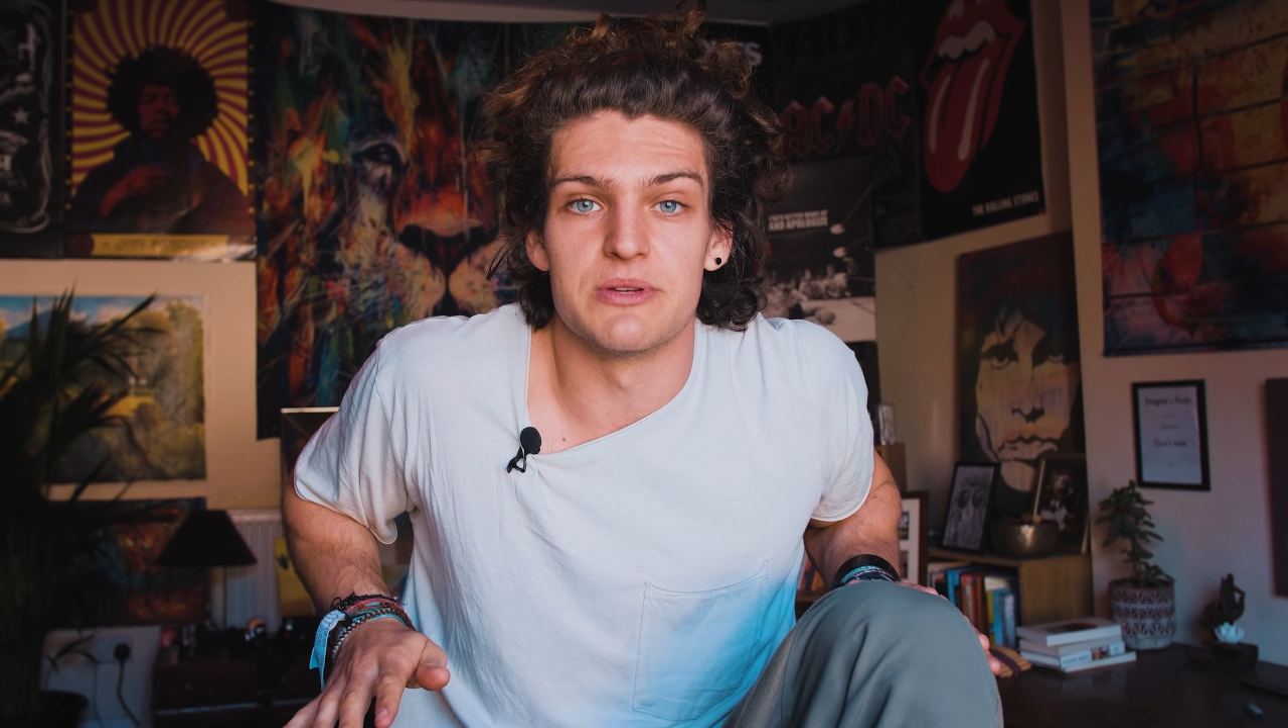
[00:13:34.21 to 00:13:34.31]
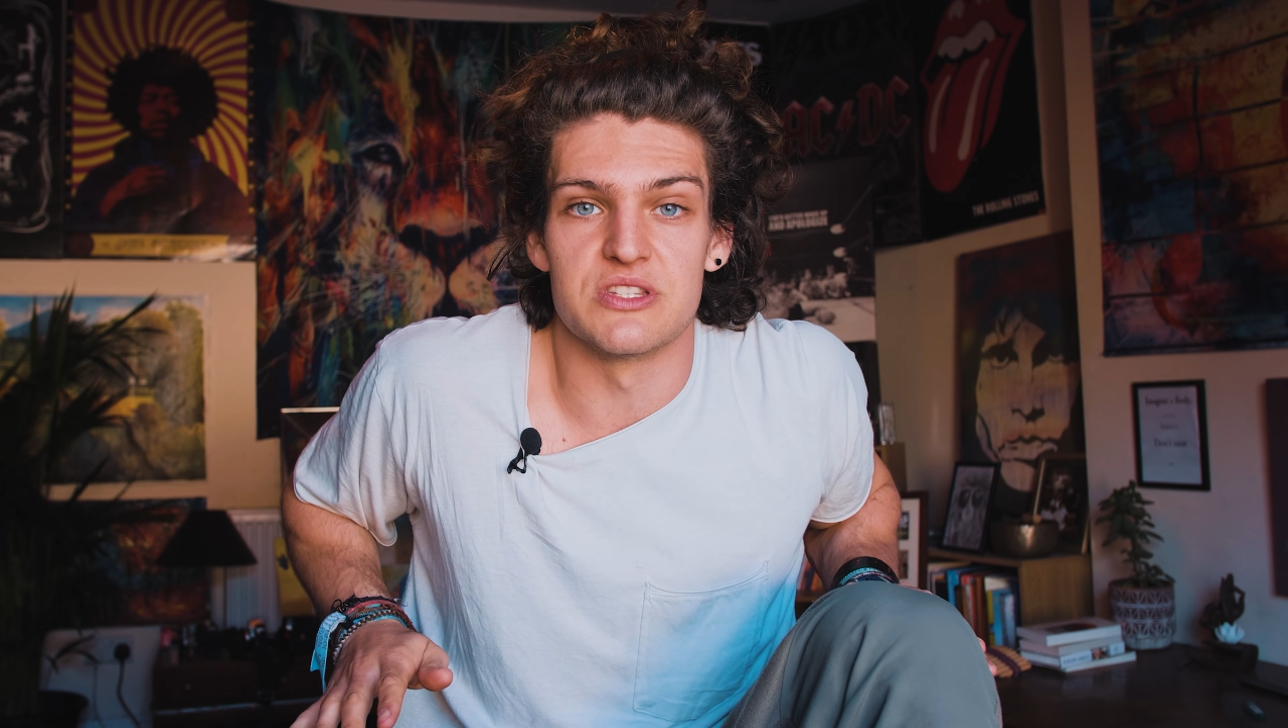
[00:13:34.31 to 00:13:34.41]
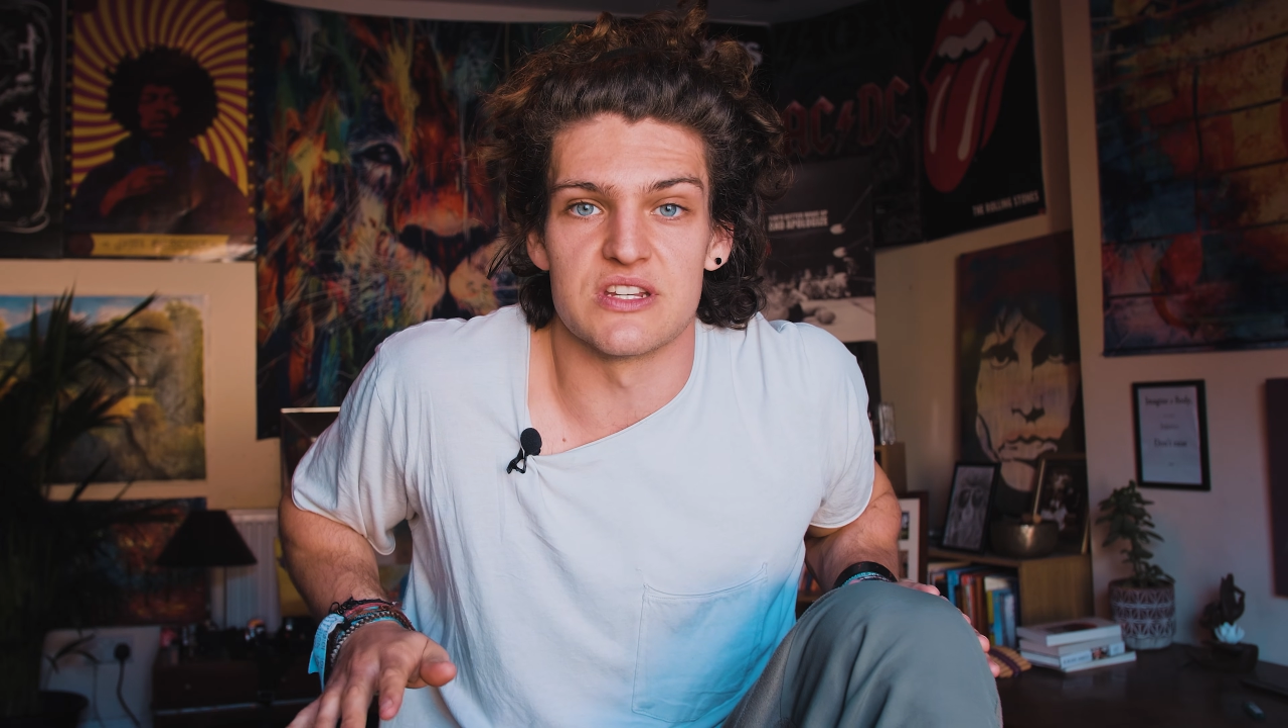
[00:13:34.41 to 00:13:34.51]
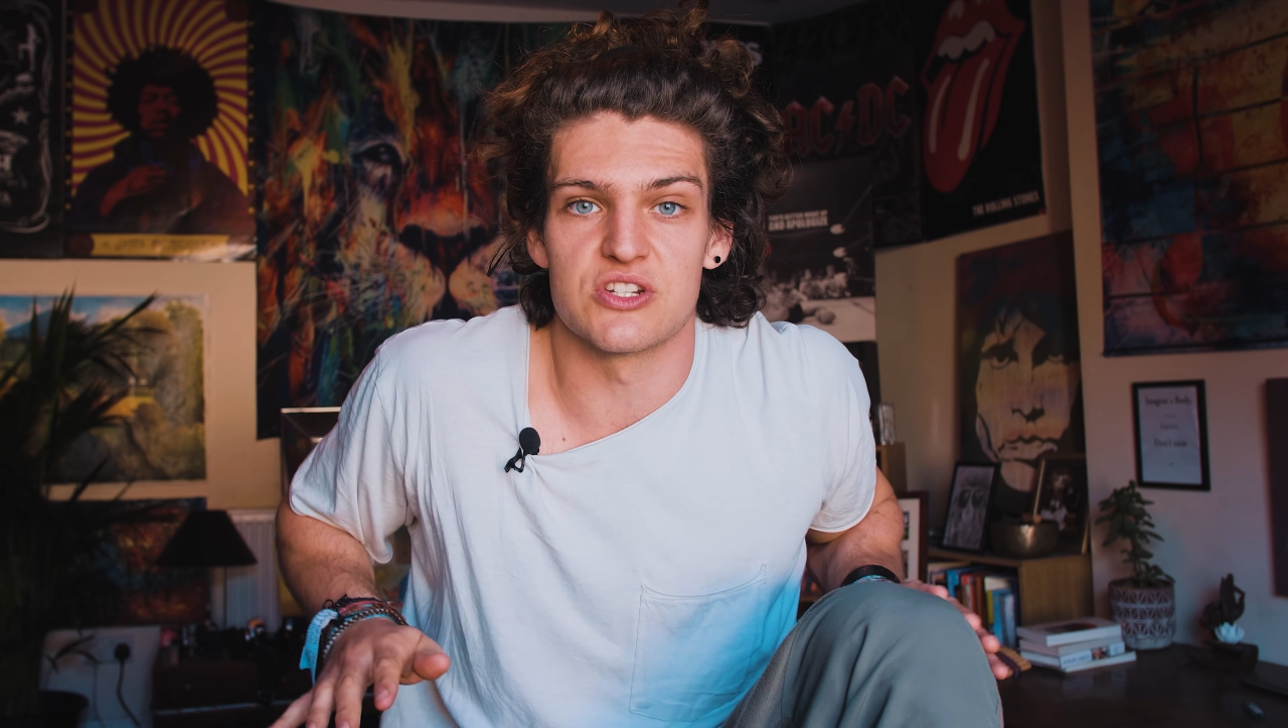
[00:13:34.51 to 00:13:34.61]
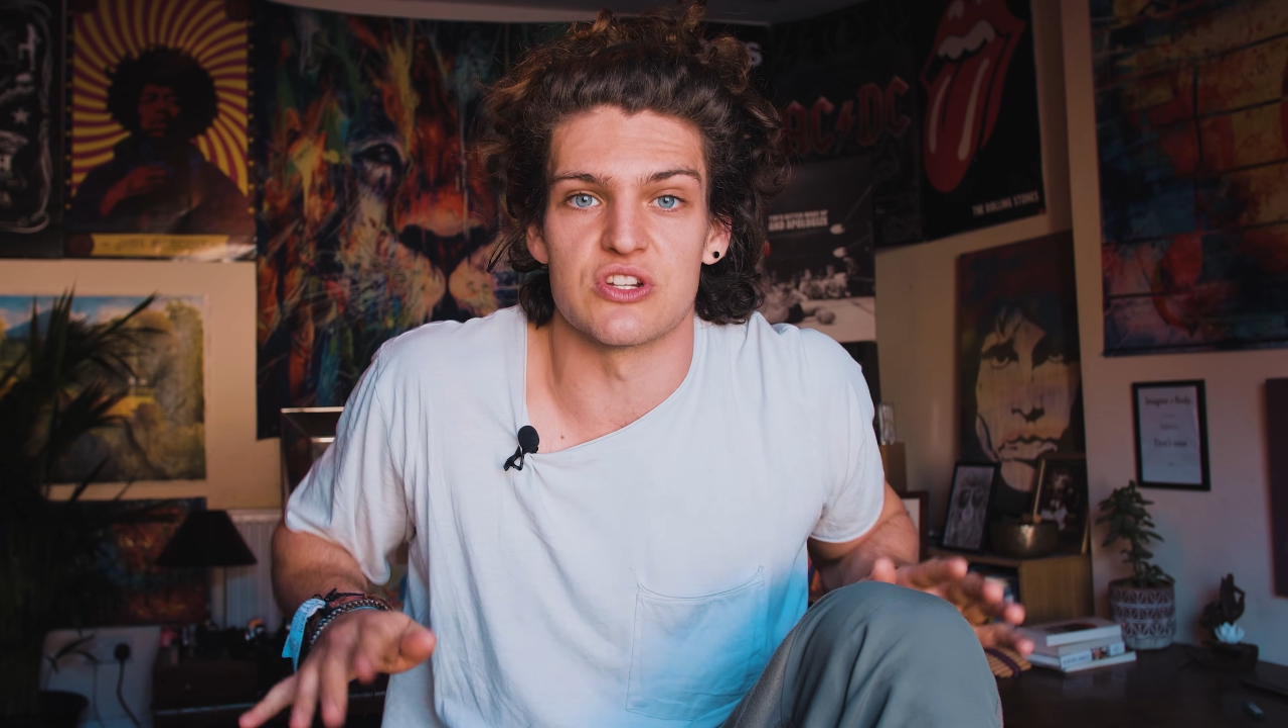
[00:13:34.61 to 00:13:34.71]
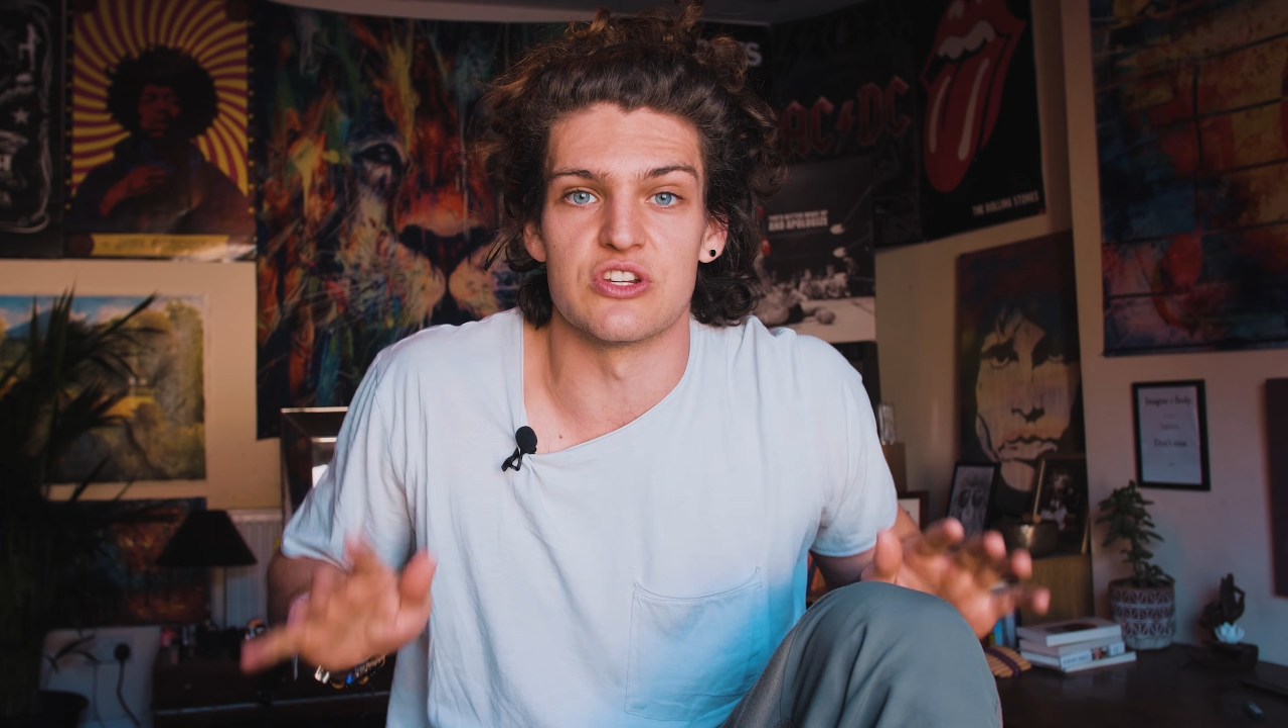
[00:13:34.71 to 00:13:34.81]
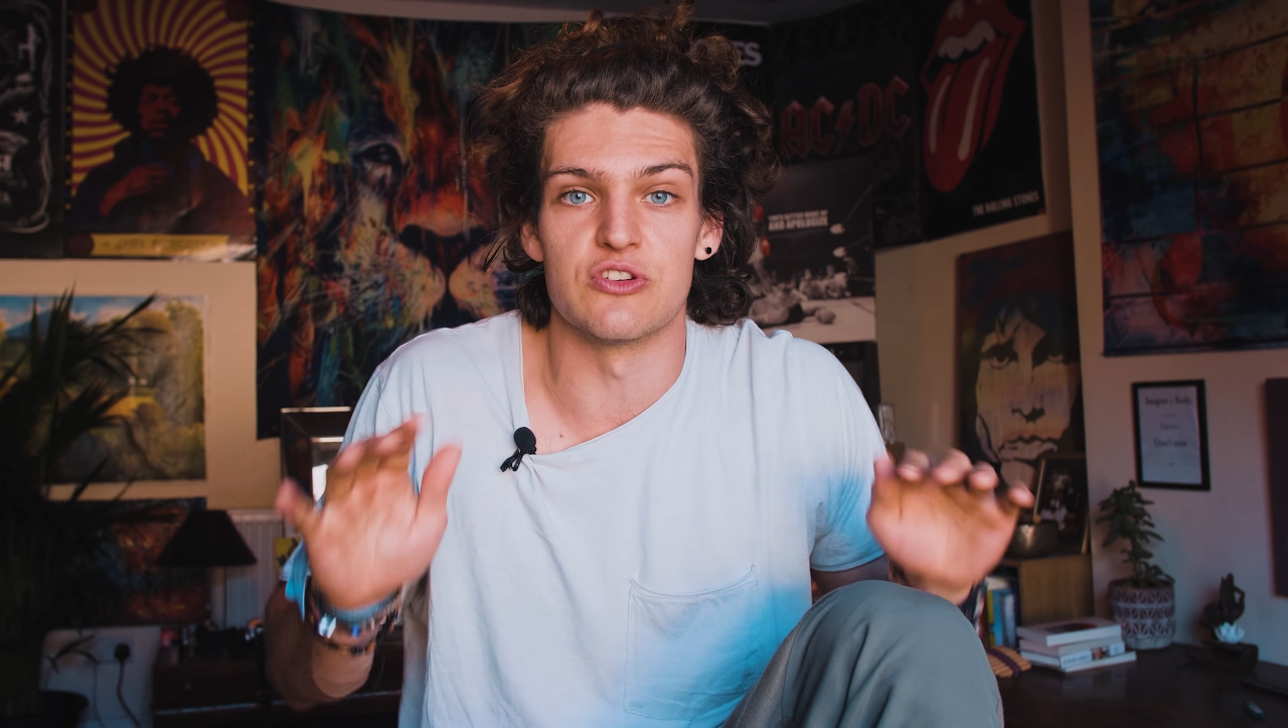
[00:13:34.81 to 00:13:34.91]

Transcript: position.